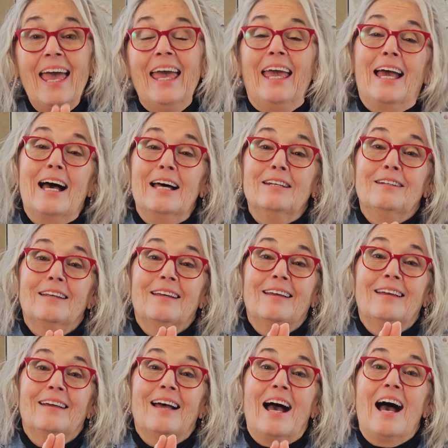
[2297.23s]
And
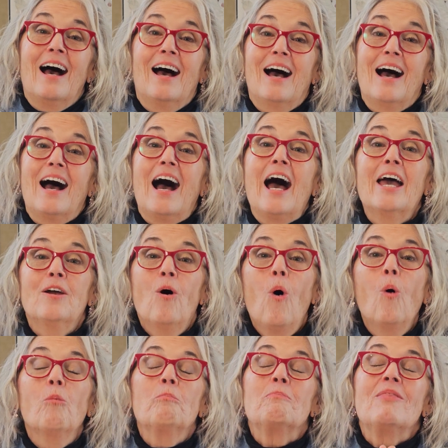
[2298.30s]
I
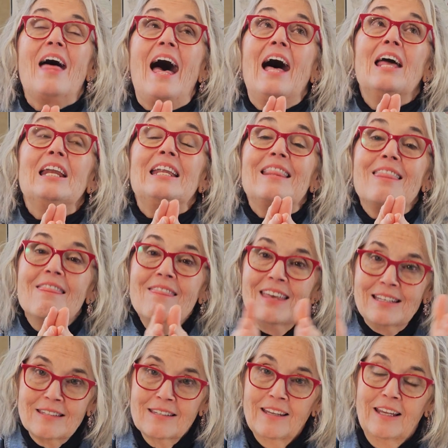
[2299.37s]
hope that
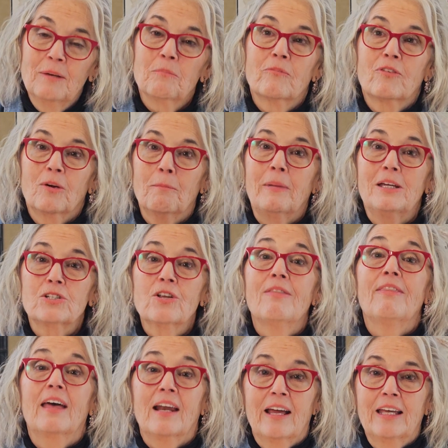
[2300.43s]
this
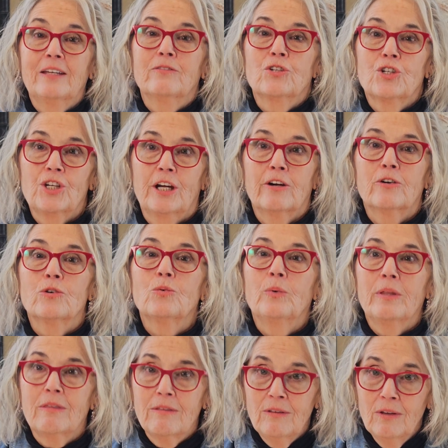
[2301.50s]
information that I have shared
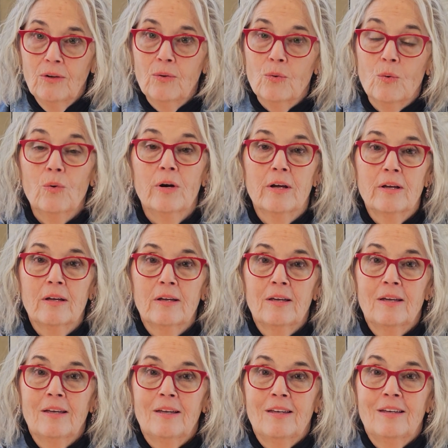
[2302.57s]
with you
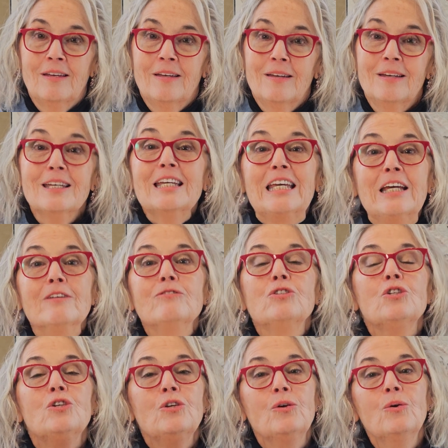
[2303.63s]

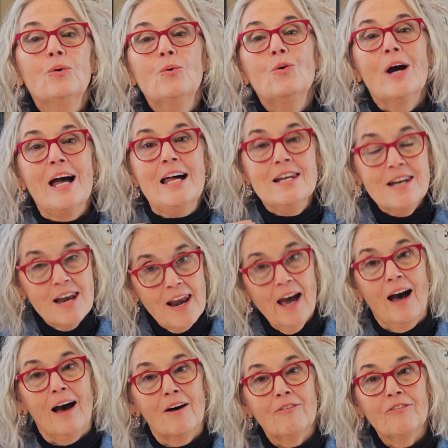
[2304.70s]
gives you
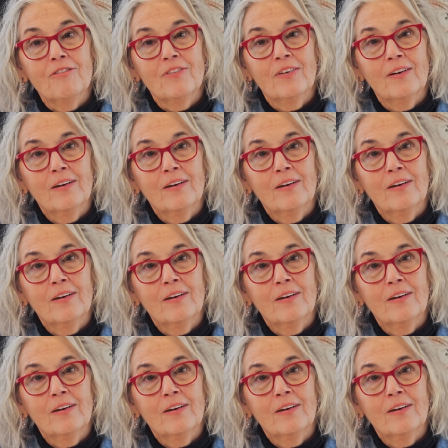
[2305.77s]
enough